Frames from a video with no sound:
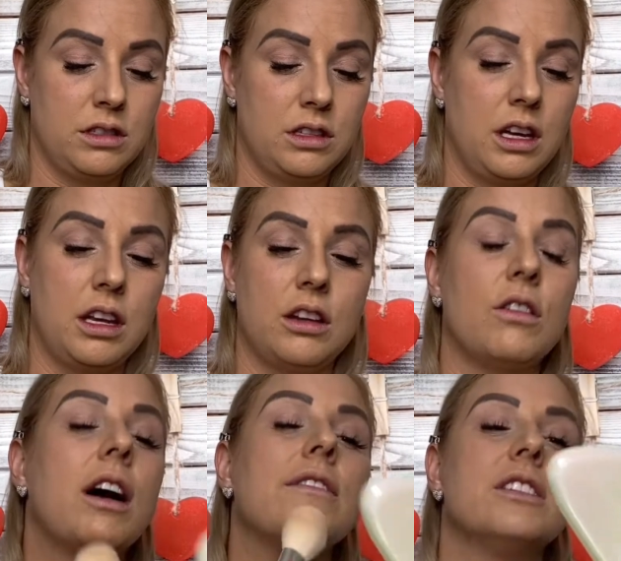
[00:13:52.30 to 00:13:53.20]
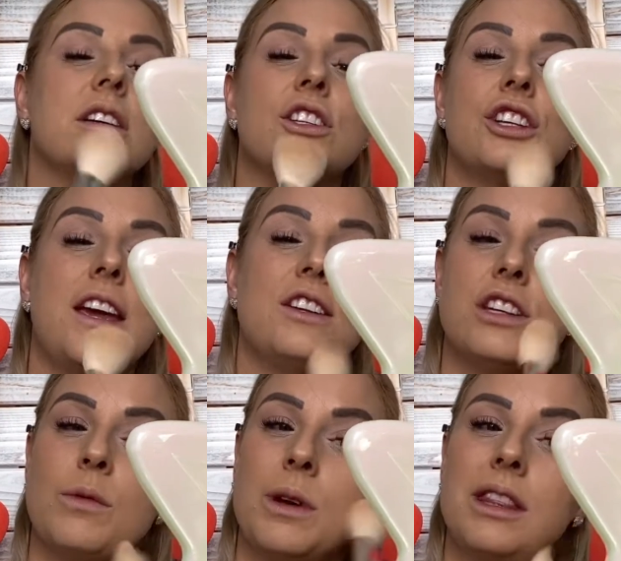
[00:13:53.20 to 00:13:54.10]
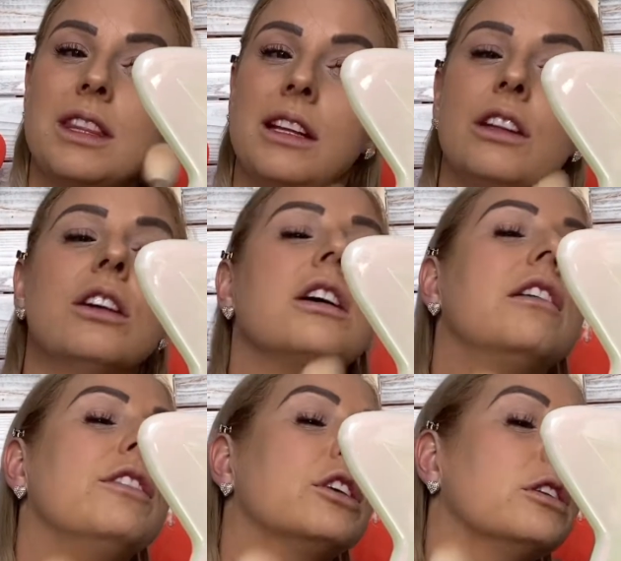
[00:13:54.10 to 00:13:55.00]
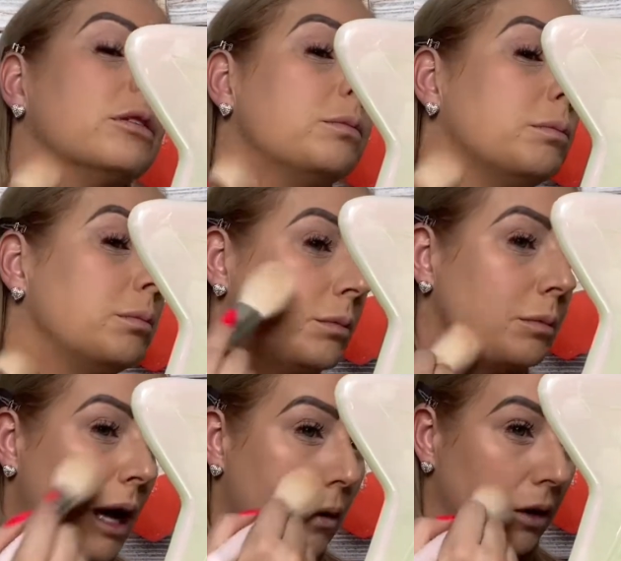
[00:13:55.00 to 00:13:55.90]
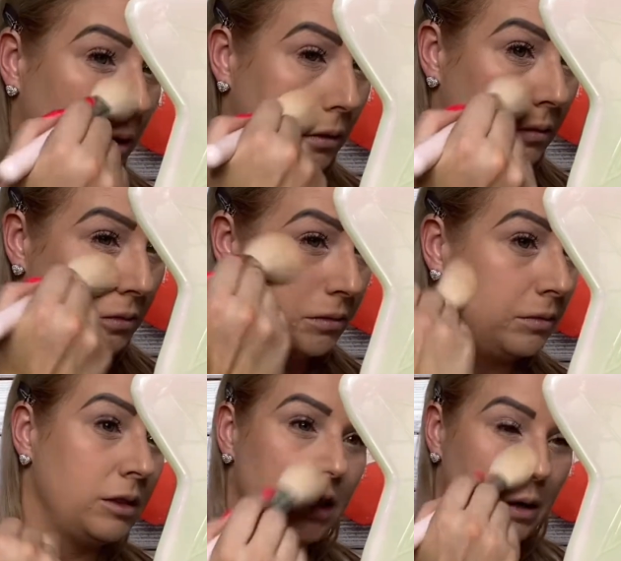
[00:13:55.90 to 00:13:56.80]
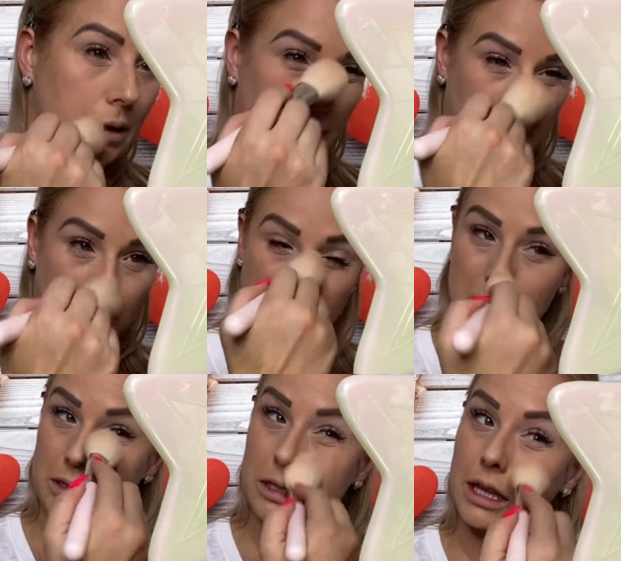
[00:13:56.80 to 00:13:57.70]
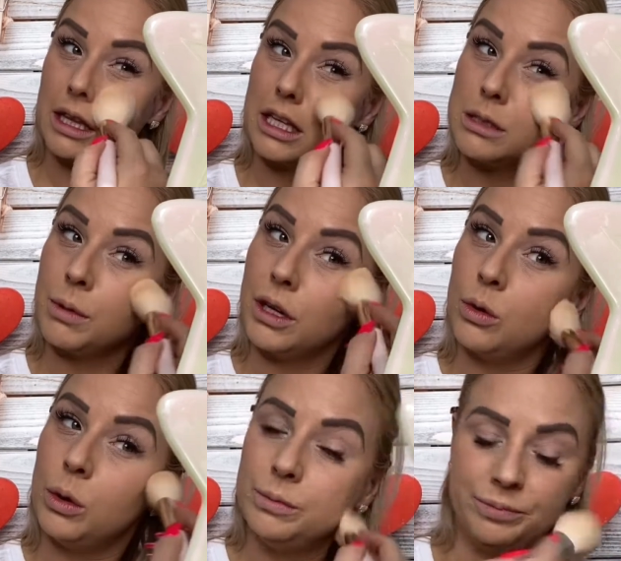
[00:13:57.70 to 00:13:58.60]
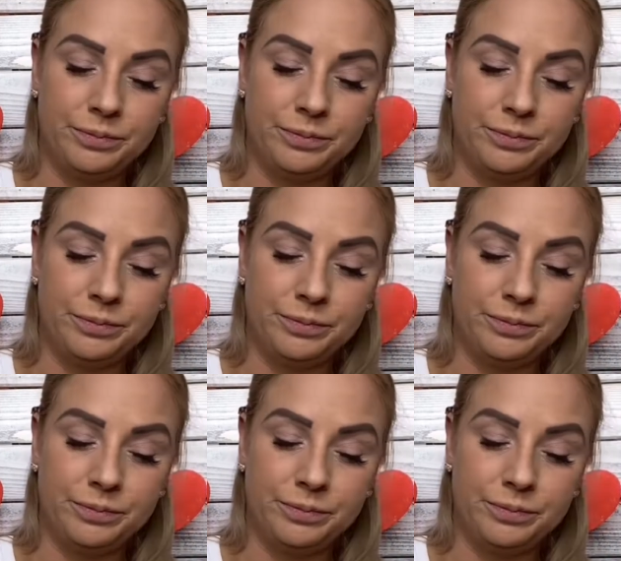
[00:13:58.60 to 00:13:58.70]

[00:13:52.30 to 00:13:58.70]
and you don't have to change it with the look of your powder. So I think that's pretty cool.